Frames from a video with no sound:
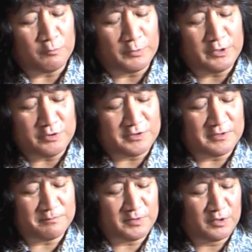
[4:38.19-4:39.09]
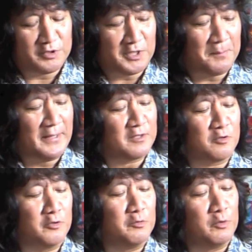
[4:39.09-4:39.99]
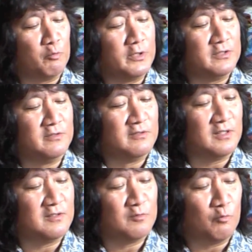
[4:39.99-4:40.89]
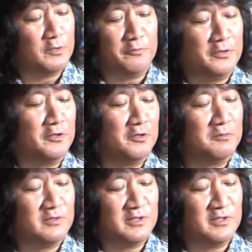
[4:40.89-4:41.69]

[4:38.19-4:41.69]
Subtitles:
we used it, you can play a chord with one finger.